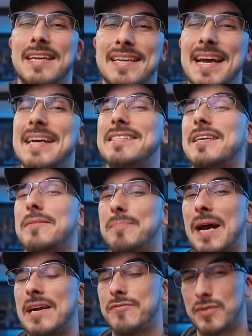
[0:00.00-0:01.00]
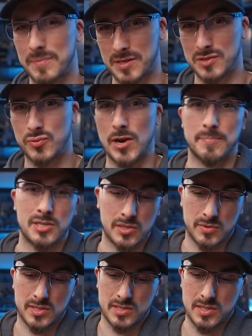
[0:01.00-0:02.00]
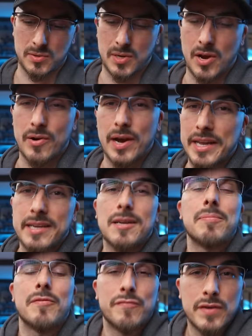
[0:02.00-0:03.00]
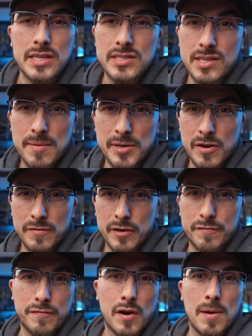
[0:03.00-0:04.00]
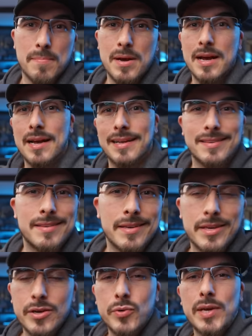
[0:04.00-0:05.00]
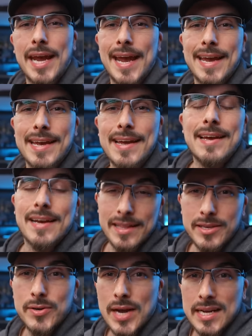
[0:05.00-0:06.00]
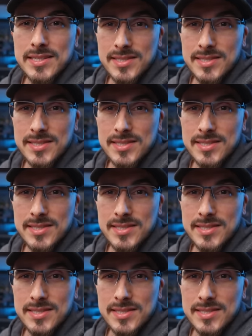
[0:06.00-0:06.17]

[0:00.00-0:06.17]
And as I got back from the trip to the studio, I had a couple of friends coming over from the UK and the United